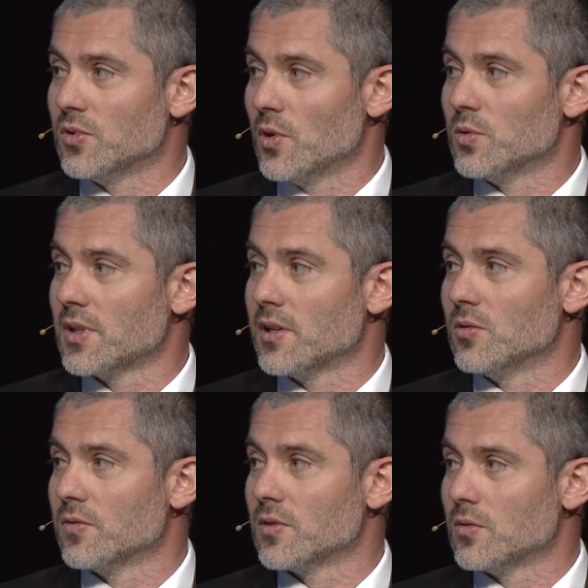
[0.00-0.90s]
to those kind
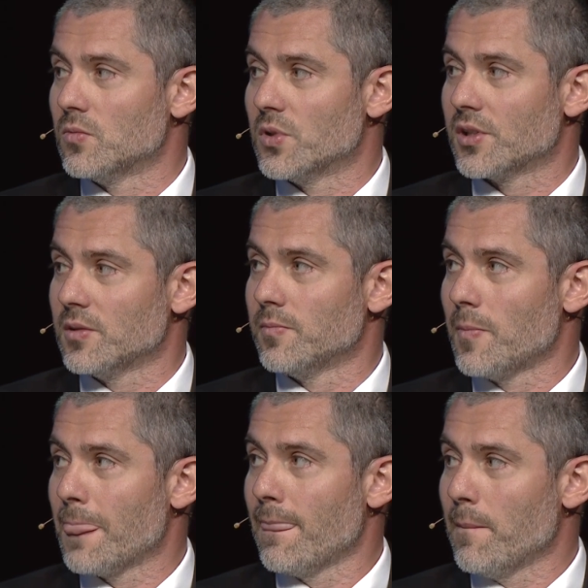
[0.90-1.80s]
of work
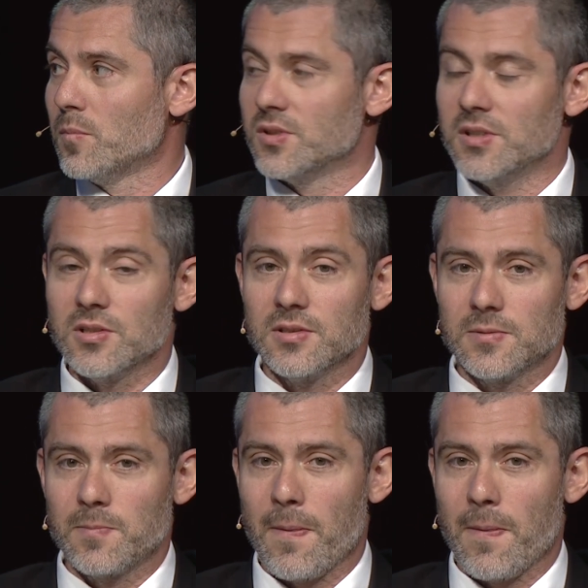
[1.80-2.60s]
procedures.